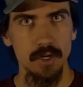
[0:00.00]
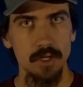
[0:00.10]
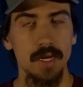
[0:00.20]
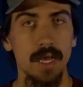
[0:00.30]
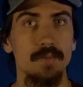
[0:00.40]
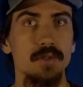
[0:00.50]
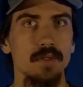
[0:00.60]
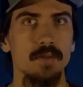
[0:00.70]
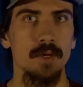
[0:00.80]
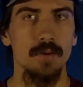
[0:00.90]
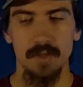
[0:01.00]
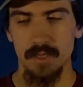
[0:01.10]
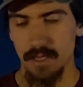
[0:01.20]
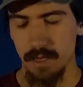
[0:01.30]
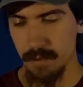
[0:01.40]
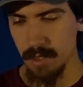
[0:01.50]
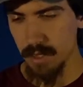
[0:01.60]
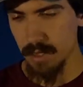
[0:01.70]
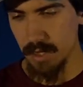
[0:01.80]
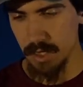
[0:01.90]
you should absolutely pick one of these
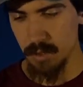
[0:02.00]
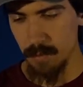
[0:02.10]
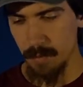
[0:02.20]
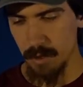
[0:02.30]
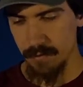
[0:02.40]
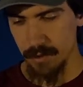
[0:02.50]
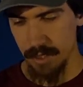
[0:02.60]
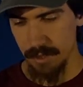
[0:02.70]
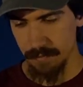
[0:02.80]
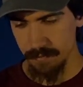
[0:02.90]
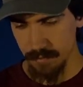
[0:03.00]
up and it should be part of your kit.